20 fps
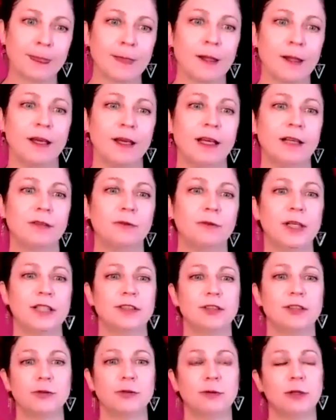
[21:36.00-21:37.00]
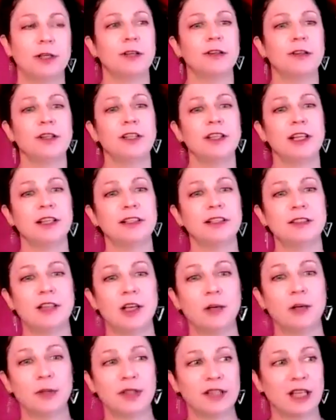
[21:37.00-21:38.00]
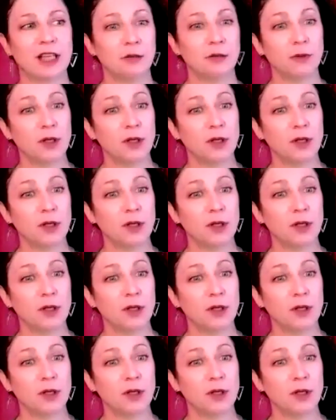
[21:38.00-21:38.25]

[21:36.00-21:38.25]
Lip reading: and went to where the nuns are, but then